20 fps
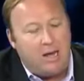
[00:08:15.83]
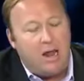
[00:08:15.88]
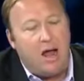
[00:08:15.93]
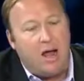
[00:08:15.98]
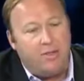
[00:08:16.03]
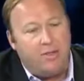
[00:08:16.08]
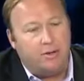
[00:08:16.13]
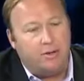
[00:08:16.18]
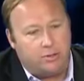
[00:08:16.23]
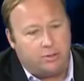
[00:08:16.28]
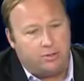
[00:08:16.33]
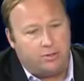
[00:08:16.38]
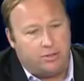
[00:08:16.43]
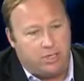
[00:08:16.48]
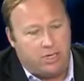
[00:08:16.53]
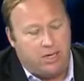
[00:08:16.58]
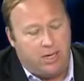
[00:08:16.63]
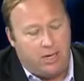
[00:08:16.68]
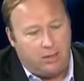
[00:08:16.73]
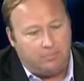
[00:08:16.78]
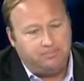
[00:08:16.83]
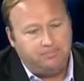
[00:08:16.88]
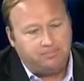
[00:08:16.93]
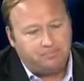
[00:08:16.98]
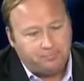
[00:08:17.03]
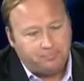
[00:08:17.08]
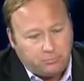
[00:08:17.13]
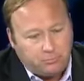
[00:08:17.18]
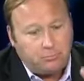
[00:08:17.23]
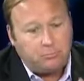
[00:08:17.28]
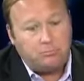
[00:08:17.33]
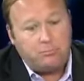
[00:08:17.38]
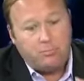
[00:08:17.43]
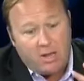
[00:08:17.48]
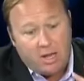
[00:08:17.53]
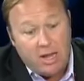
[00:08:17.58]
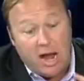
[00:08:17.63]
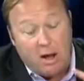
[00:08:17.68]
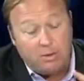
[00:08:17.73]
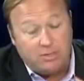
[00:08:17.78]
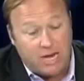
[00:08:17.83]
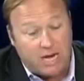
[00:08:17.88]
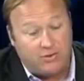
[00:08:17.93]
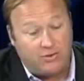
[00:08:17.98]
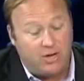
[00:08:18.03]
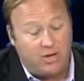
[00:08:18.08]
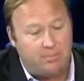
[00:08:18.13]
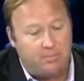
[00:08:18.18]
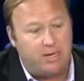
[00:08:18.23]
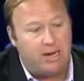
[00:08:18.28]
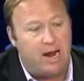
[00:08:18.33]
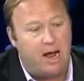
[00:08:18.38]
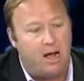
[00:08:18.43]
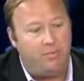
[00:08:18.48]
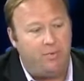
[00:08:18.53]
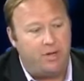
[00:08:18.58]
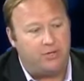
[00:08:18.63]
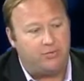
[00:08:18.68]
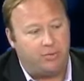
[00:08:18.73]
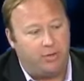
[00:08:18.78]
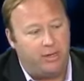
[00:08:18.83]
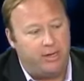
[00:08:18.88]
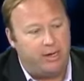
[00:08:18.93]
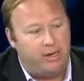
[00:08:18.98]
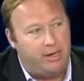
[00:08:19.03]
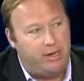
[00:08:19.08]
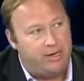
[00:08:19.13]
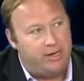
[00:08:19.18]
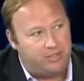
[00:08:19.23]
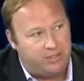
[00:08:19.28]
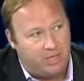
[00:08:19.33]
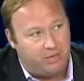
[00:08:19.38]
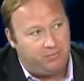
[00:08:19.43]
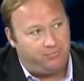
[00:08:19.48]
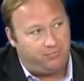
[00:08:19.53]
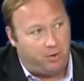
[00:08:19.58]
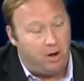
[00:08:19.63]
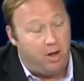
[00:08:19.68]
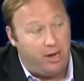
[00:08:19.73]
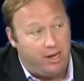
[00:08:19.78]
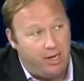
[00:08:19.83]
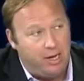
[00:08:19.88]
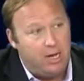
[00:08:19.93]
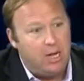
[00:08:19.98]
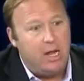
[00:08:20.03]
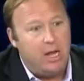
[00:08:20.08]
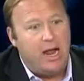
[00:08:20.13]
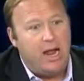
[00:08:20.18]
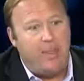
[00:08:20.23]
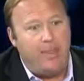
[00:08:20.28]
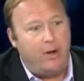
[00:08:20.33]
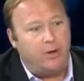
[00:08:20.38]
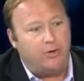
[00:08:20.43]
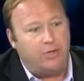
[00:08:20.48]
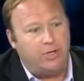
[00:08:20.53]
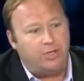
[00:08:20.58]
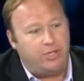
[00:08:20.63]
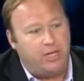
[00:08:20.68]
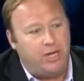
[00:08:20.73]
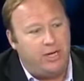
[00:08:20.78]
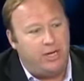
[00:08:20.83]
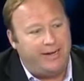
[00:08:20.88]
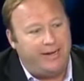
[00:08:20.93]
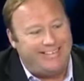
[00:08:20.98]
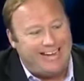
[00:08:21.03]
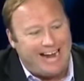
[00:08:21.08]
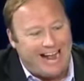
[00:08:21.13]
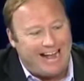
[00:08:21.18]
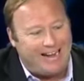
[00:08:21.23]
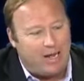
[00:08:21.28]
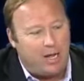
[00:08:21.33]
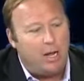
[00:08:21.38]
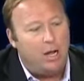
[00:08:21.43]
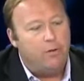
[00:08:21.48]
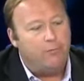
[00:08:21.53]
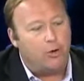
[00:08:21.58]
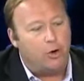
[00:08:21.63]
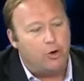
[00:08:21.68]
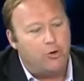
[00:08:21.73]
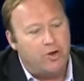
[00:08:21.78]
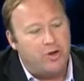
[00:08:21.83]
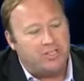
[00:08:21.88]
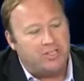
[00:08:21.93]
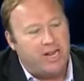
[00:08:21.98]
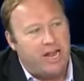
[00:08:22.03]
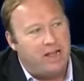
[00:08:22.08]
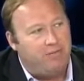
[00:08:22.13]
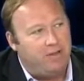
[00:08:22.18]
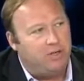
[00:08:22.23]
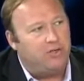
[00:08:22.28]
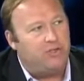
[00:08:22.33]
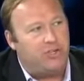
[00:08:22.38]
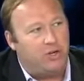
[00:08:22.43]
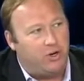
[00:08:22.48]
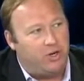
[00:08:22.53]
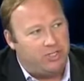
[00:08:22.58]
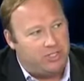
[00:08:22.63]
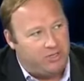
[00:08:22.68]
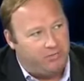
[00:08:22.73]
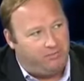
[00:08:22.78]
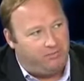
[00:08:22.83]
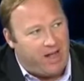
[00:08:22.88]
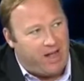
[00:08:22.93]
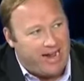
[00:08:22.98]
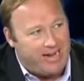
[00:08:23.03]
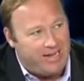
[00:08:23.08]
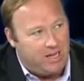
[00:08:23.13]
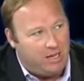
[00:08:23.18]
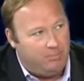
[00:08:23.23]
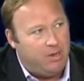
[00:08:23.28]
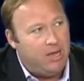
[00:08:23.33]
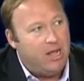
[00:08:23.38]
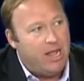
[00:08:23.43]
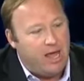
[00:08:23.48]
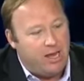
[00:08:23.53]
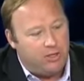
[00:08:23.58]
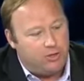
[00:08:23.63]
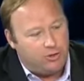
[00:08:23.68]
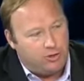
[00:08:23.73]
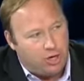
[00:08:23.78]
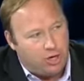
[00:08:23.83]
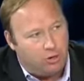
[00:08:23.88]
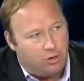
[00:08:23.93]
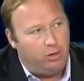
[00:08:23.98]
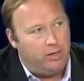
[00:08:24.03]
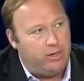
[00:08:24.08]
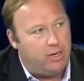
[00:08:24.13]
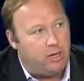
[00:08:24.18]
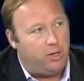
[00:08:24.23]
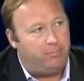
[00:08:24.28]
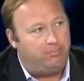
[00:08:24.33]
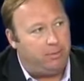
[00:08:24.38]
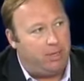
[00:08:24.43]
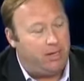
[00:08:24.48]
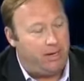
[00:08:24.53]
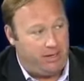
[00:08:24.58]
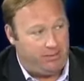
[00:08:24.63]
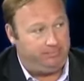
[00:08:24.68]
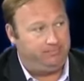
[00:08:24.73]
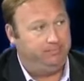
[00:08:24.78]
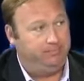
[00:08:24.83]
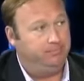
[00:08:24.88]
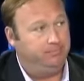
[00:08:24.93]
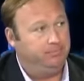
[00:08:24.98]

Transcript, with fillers: and others are saying, well, now it's actually coming out that it's really an N S A front, and they're just getting data for who doesn't have insurance to find them, and it's totally cold-blooded.